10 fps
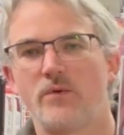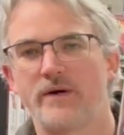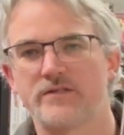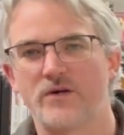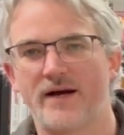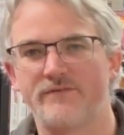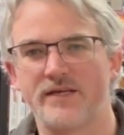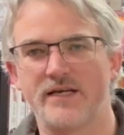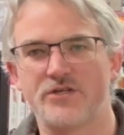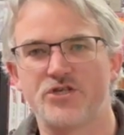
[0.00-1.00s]
we also have
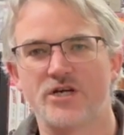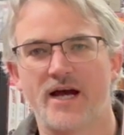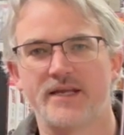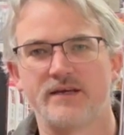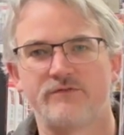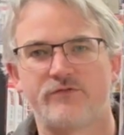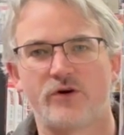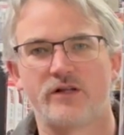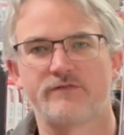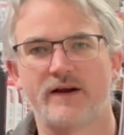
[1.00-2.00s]
the shiny
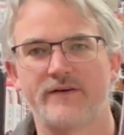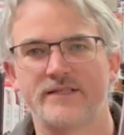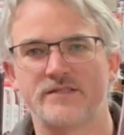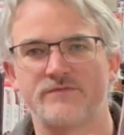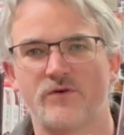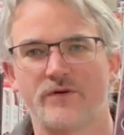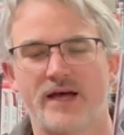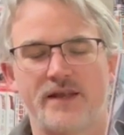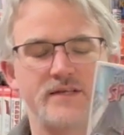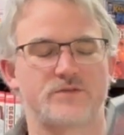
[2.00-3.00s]
foil variants for
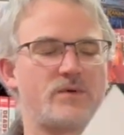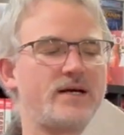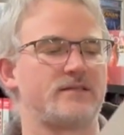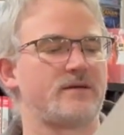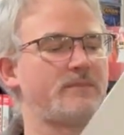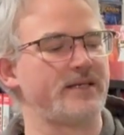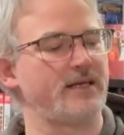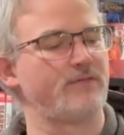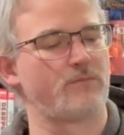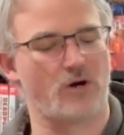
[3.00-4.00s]
that as well, done by
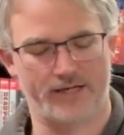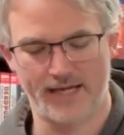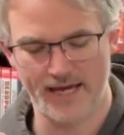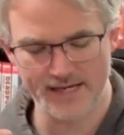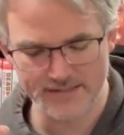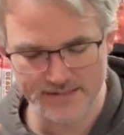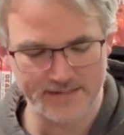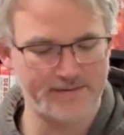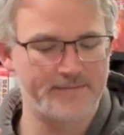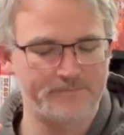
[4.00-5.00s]
David Marquez.
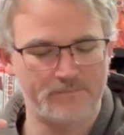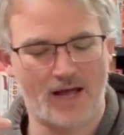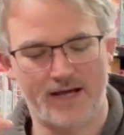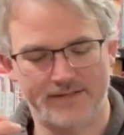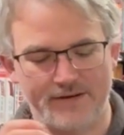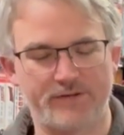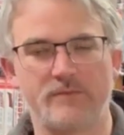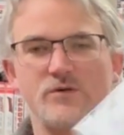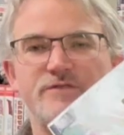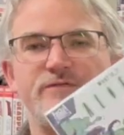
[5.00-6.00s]
Definitely the
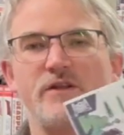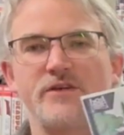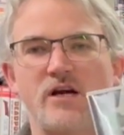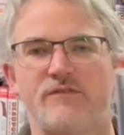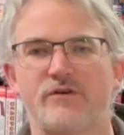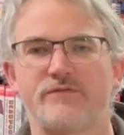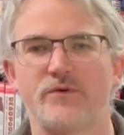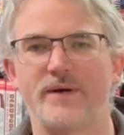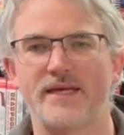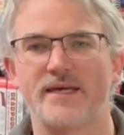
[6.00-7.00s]
most fun cover of the
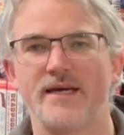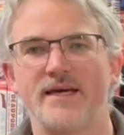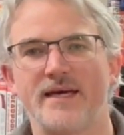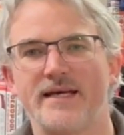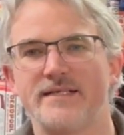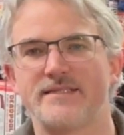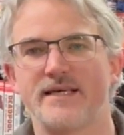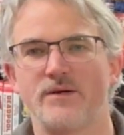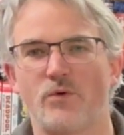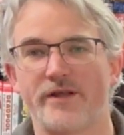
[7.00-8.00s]
week is
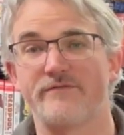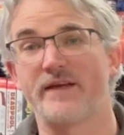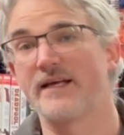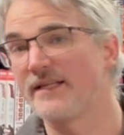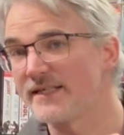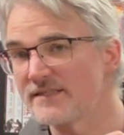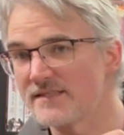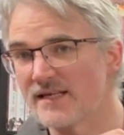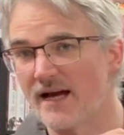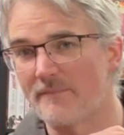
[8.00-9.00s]
the What If
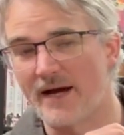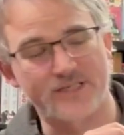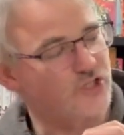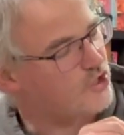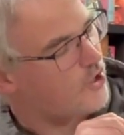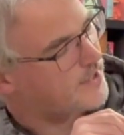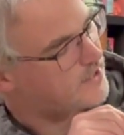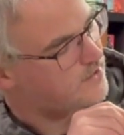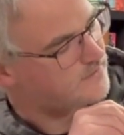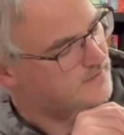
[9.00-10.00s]
Aliens by Scotty
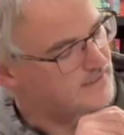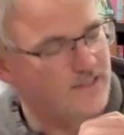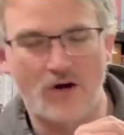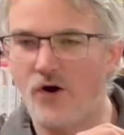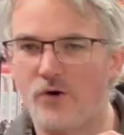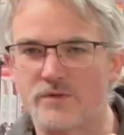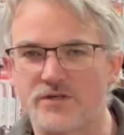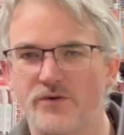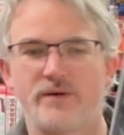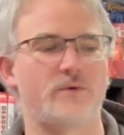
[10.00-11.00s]
Young. Always a
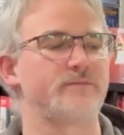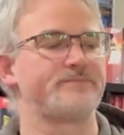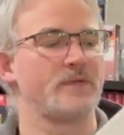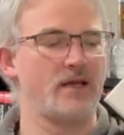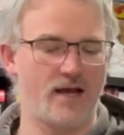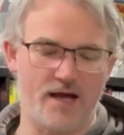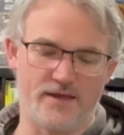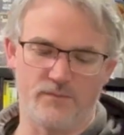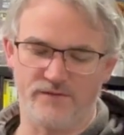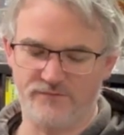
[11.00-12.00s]
great one. And
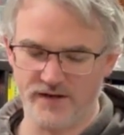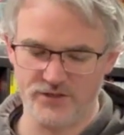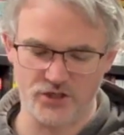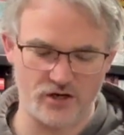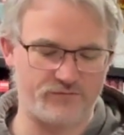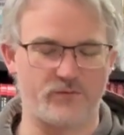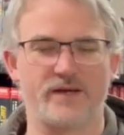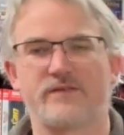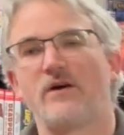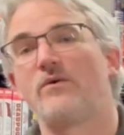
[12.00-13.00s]
then we finish off
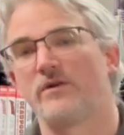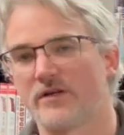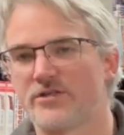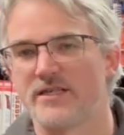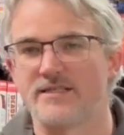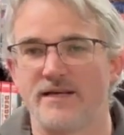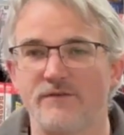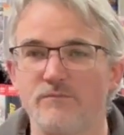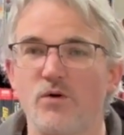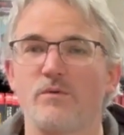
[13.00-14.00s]
with, oh look, she's
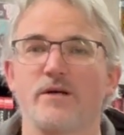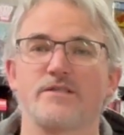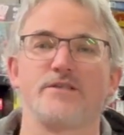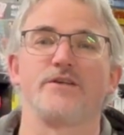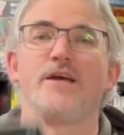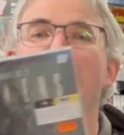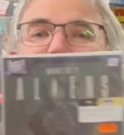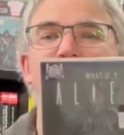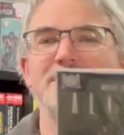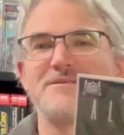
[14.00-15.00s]
even more work to do.
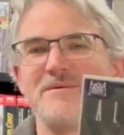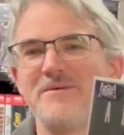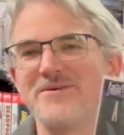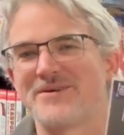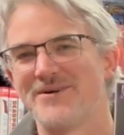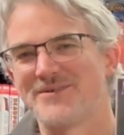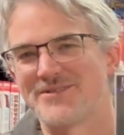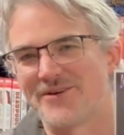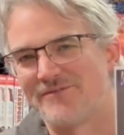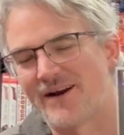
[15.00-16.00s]
Peach Momoko
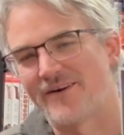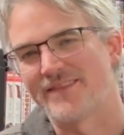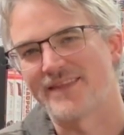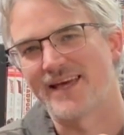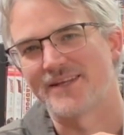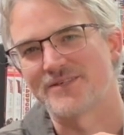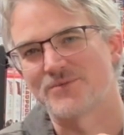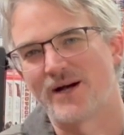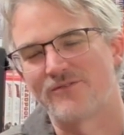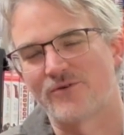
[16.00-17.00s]
did a variant then as
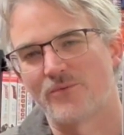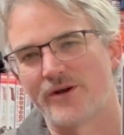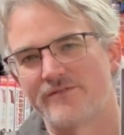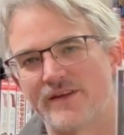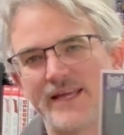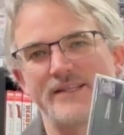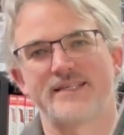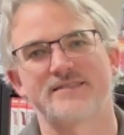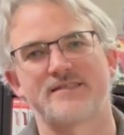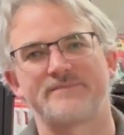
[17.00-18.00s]
well for What If
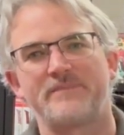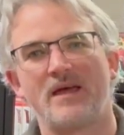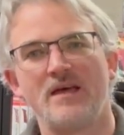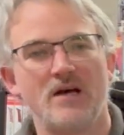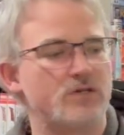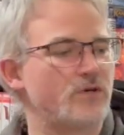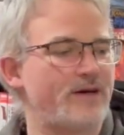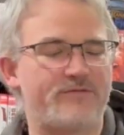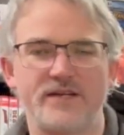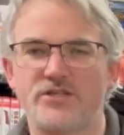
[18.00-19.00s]
Aliens. So
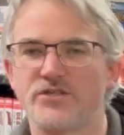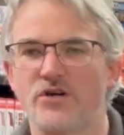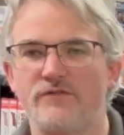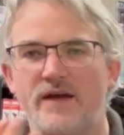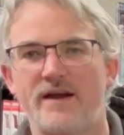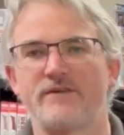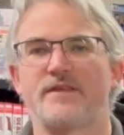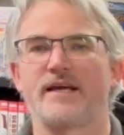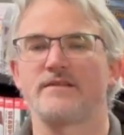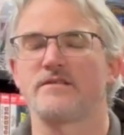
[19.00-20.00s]
that finishes off
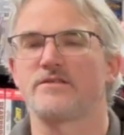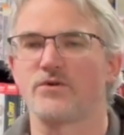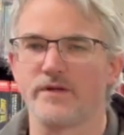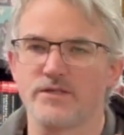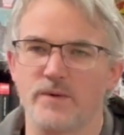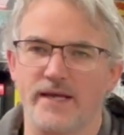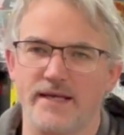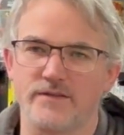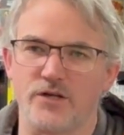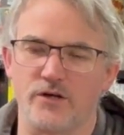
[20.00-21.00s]
everything into the store this week
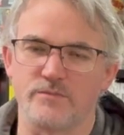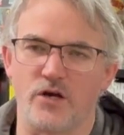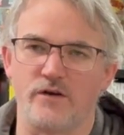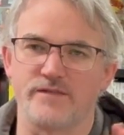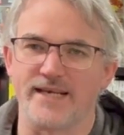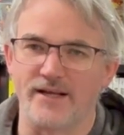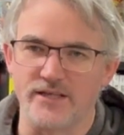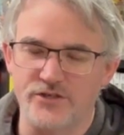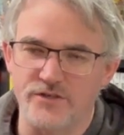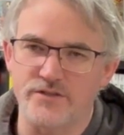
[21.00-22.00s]
in terms of single
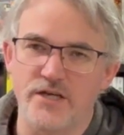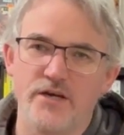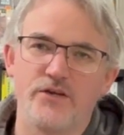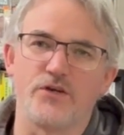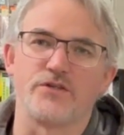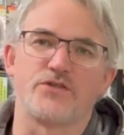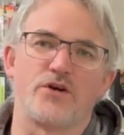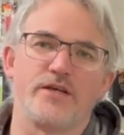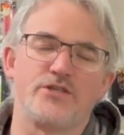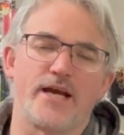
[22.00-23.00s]
issues. You can
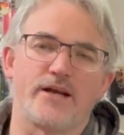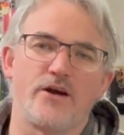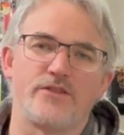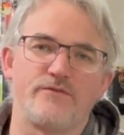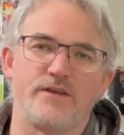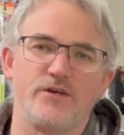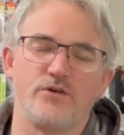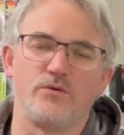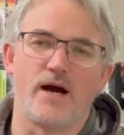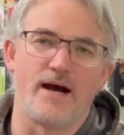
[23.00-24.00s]
certainly check out the
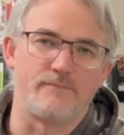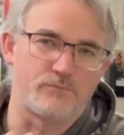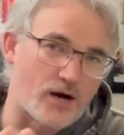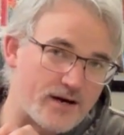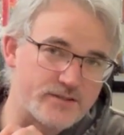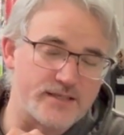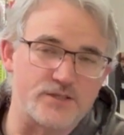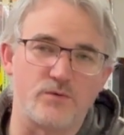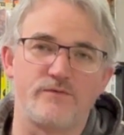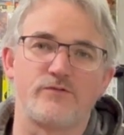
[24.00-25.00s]
video prior to
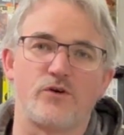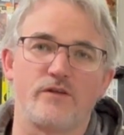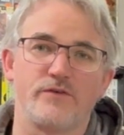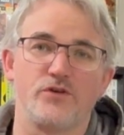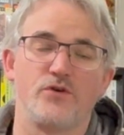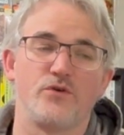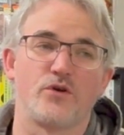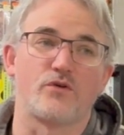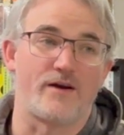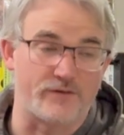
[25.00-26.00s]
this one for all the new
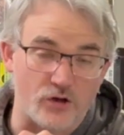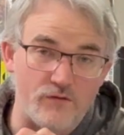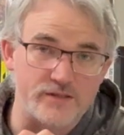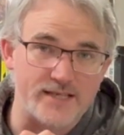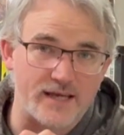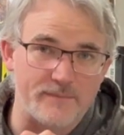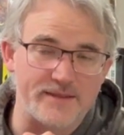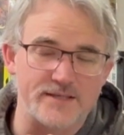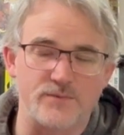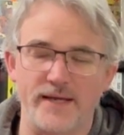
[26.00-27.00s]
graphic novels that came in
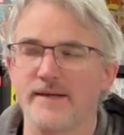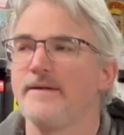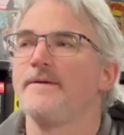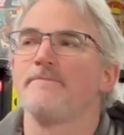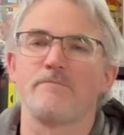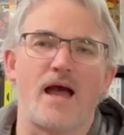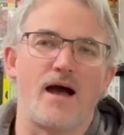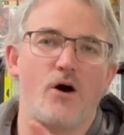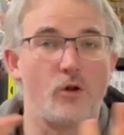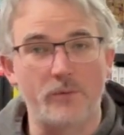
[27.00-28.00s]
this week.
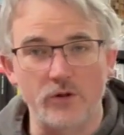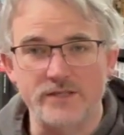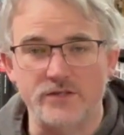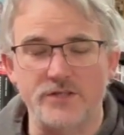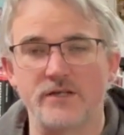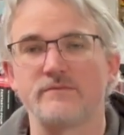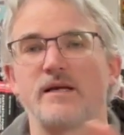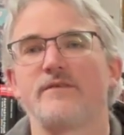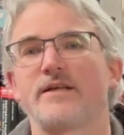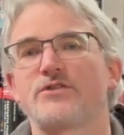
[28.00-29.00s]
All pull lists are done,
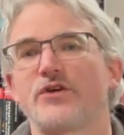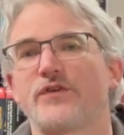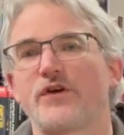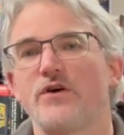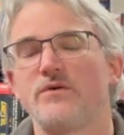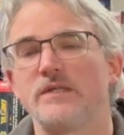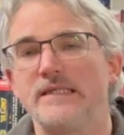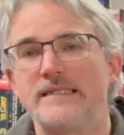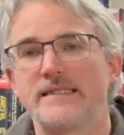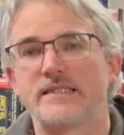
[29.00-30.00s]
everything's good to go.
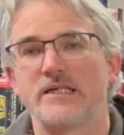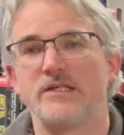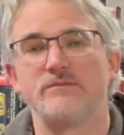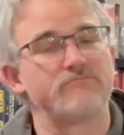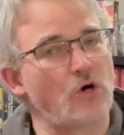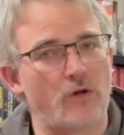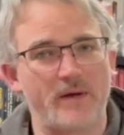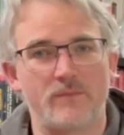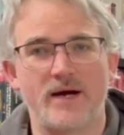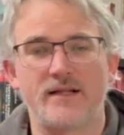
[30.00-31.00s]
So all
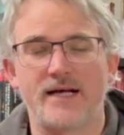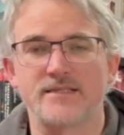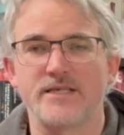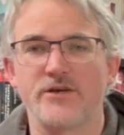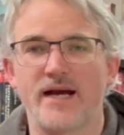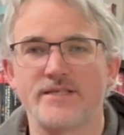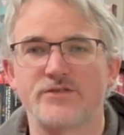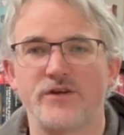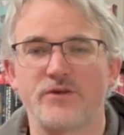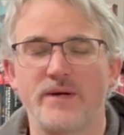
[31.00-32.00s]
being well, I'll see you guys
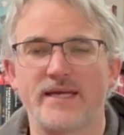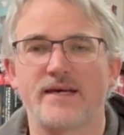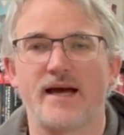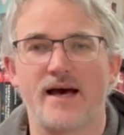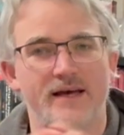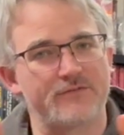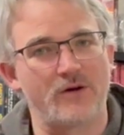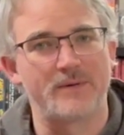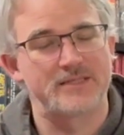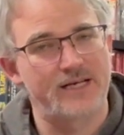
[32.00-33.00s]
throughout the week. If
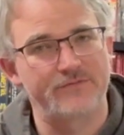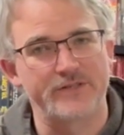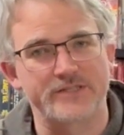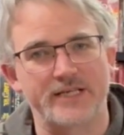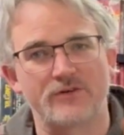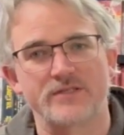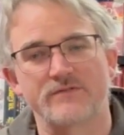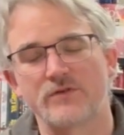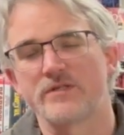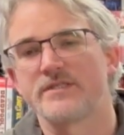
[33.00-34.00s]
not myself, you'll see Chris,
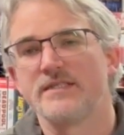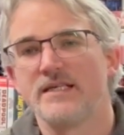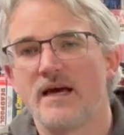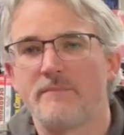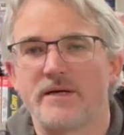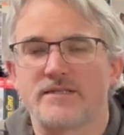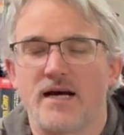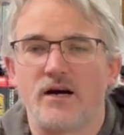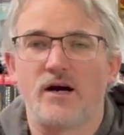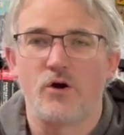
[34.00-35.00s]
of course. But
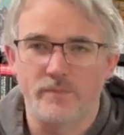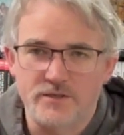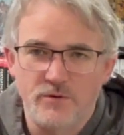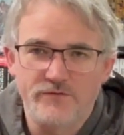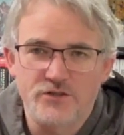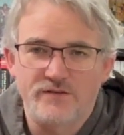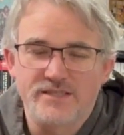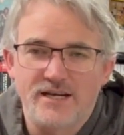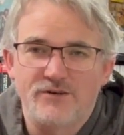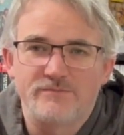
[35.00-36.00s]
I hope this proved useful
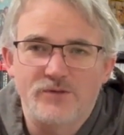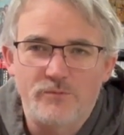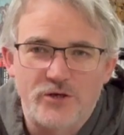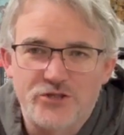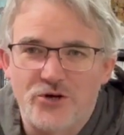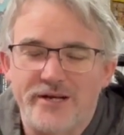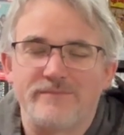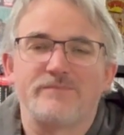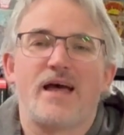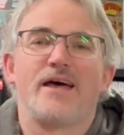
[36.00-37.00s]
as ever. I hope you enjoyed it,
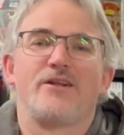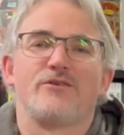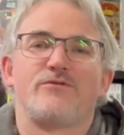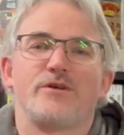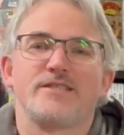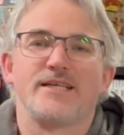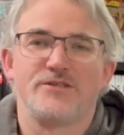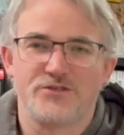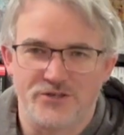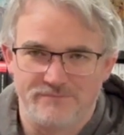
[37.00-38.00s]
and I look forward to seeing
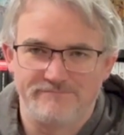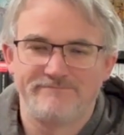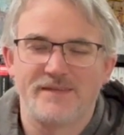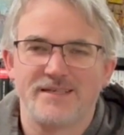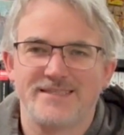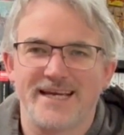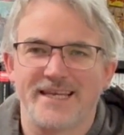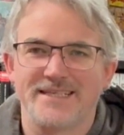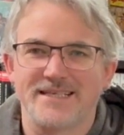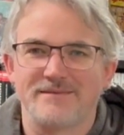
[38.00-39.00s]
you soon. Take it
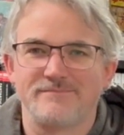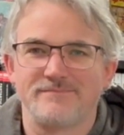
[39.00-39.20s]
easy.